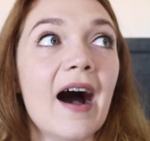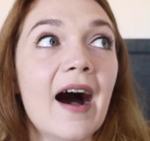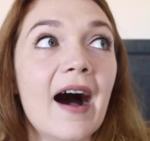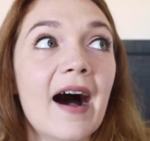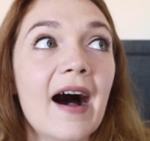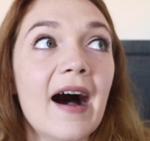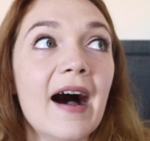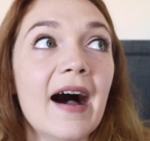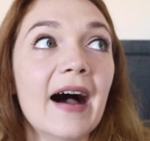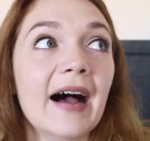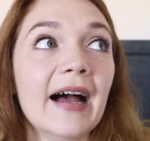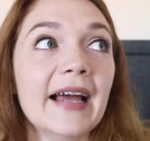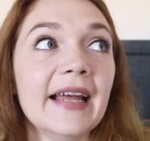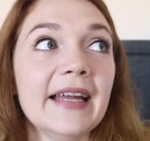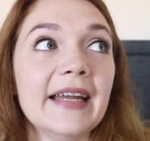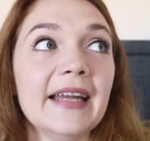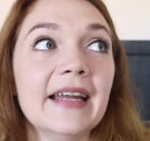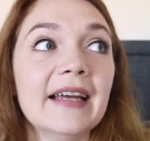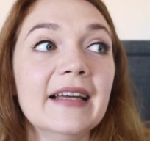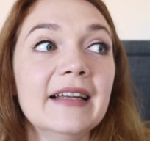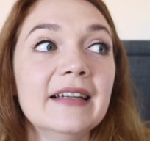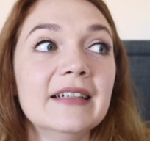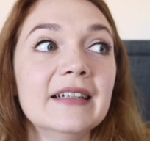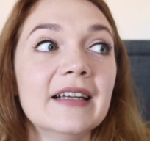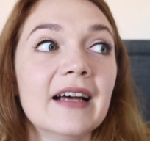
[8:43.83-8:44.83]

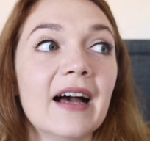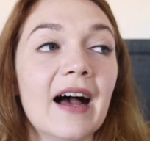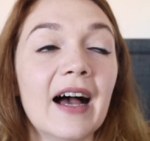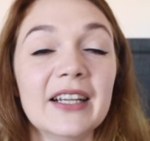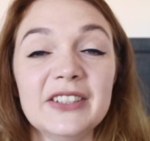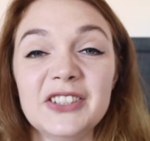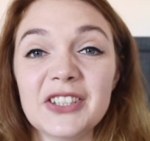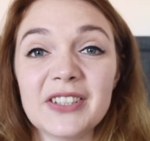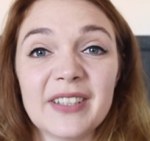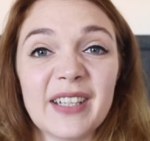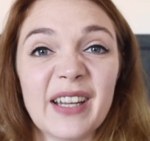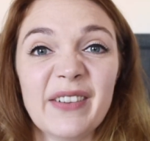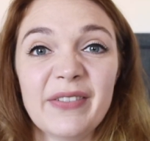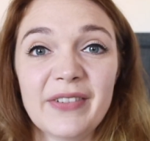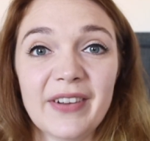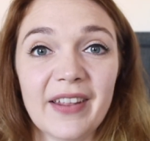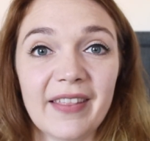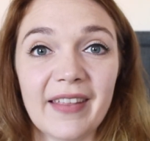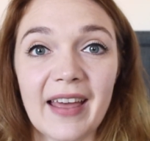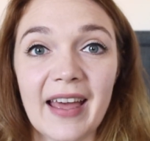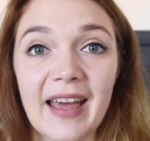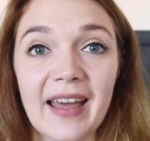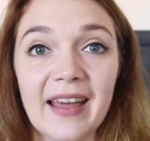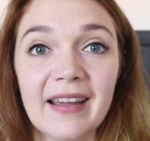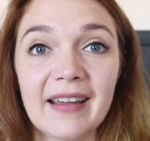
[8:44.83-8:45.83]
I just loved it
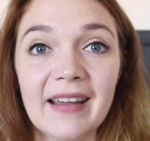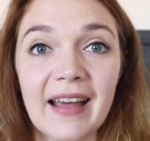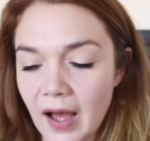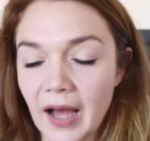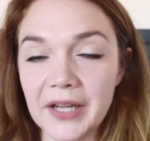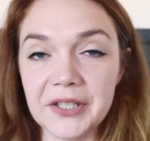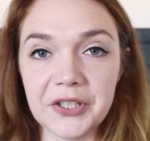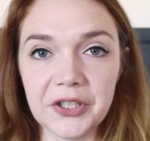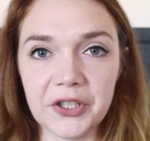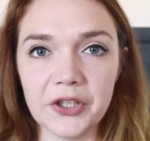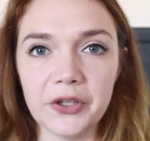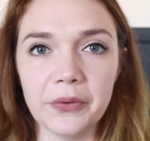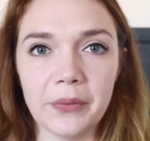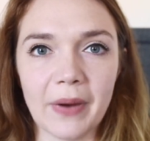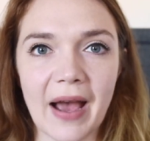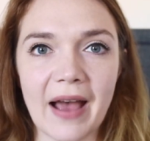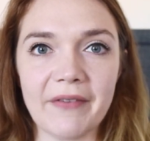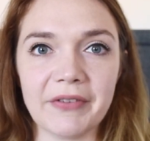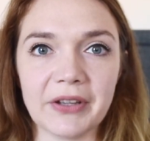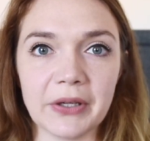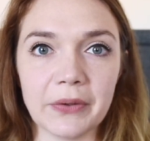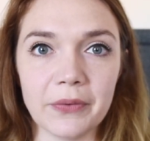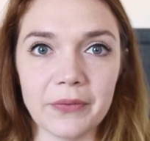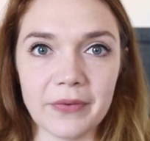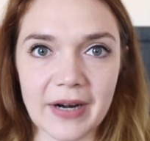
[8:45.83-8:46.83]
there. I knew,
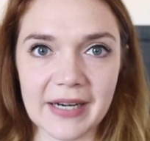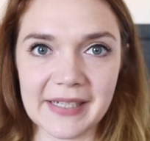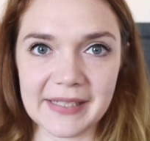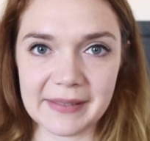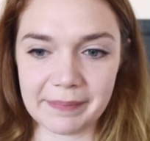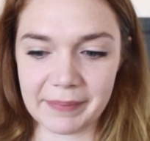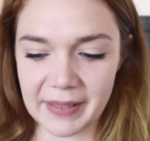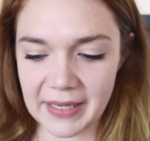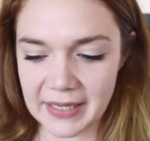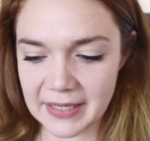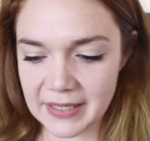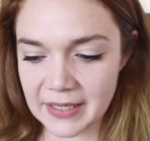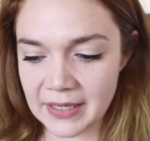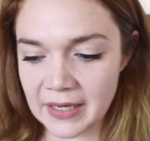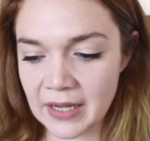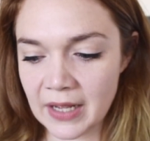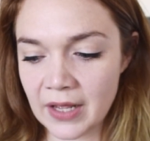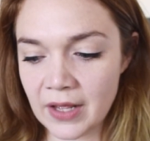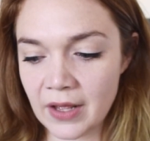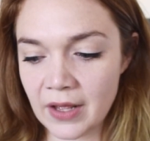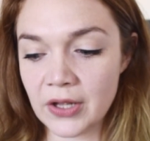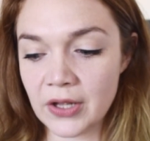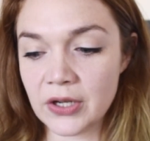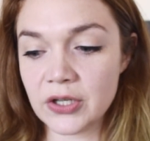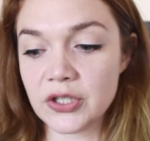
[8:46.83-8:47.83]
having already been
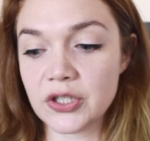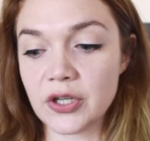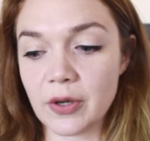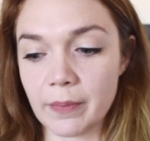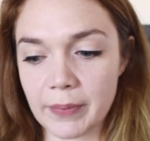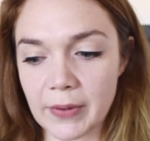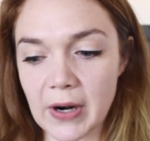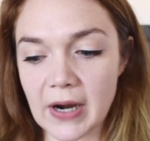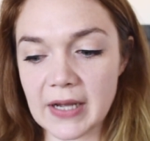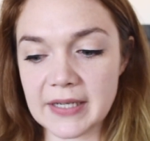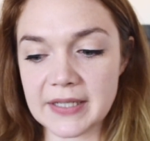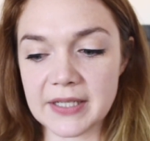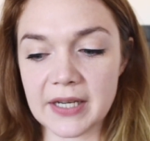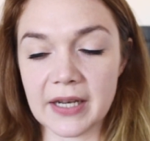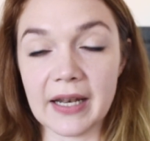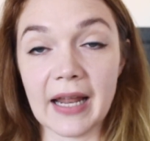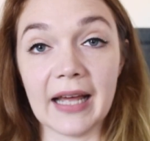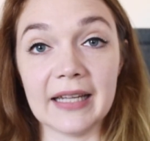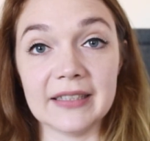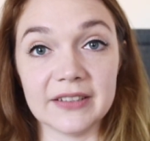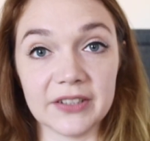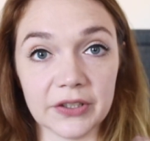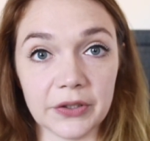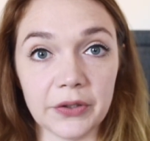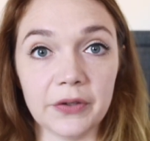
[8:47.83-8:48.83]
to Brighton
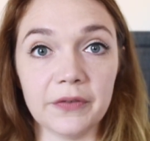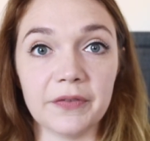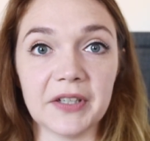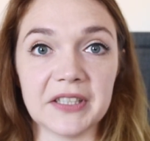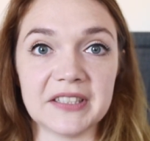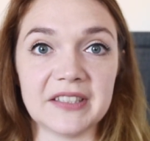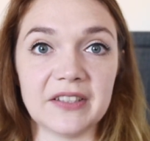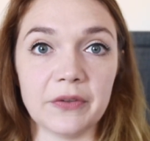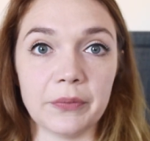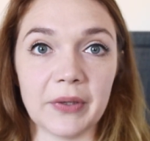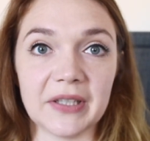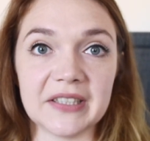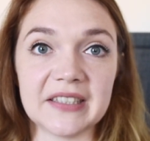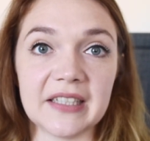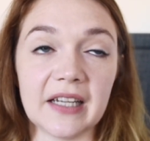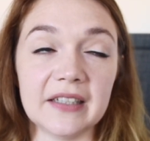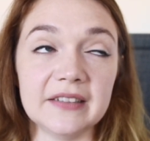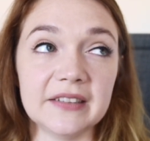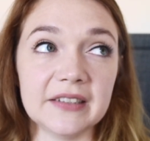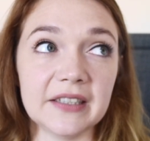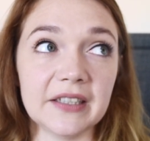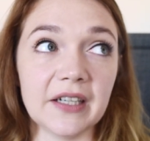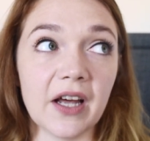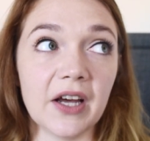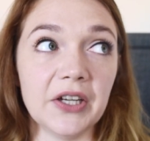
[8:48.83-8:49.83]
and to University of West
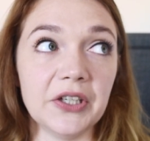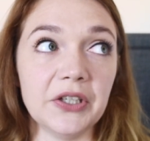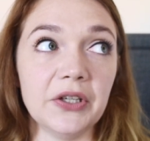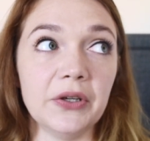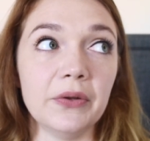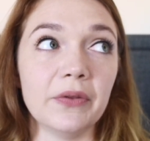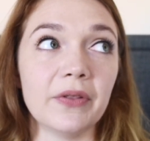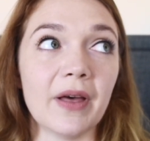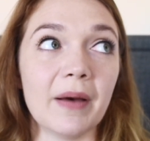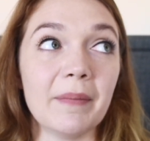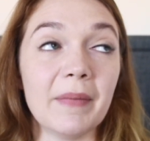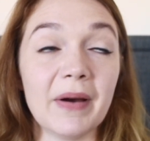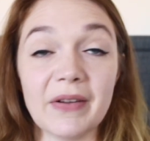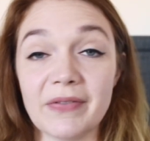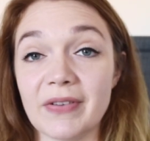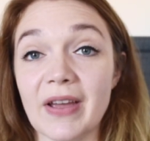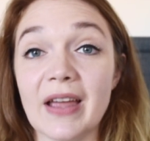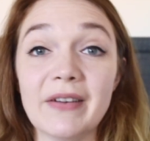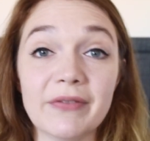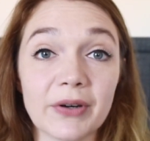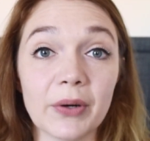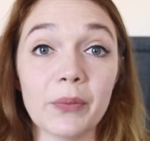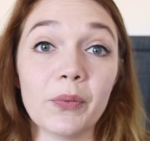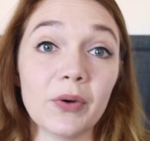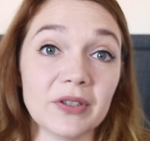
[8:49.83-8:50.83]
London, I knew that my
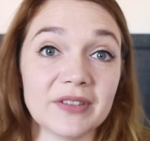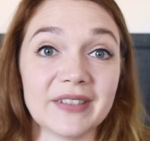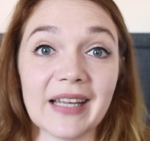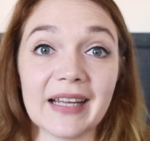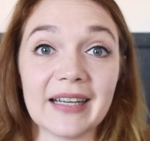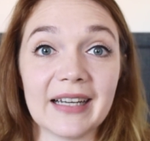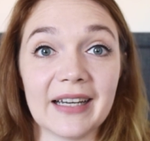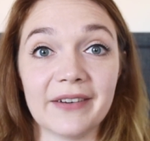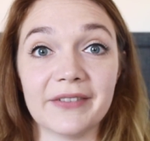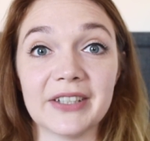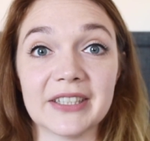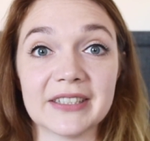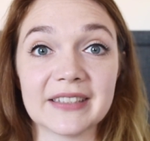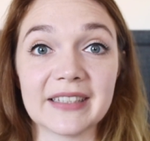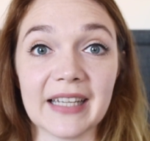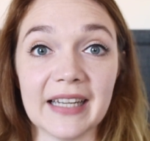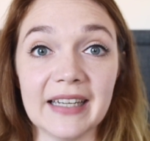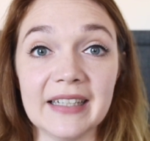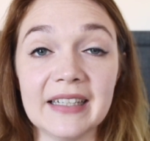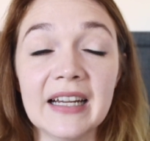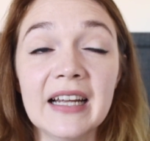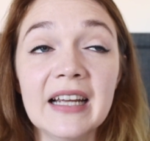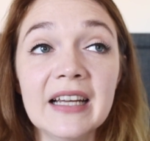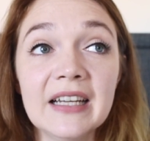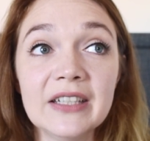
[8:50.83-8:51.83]
favourite was Anglia
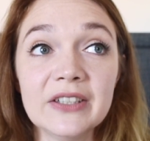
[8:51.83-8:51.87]
Ruskin.